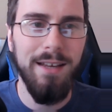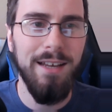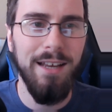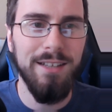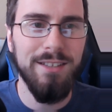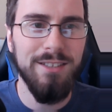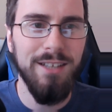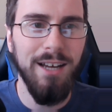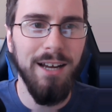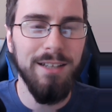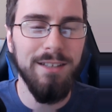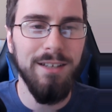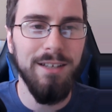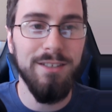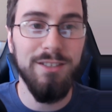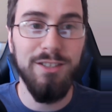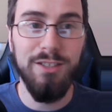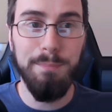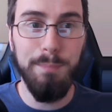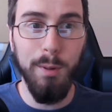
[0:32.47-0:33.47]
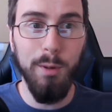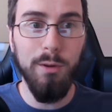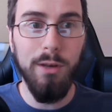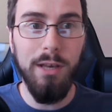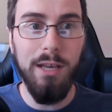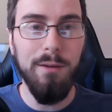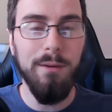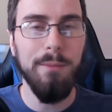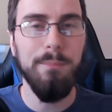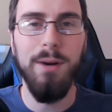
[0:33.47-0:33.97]
It's not
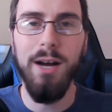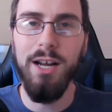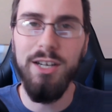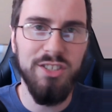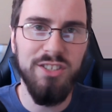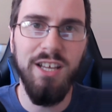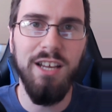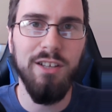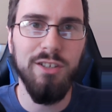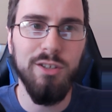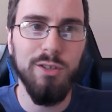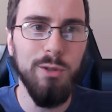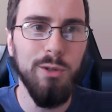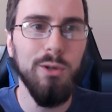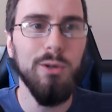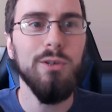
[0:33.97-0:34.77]
spooky, but I just think it's cool,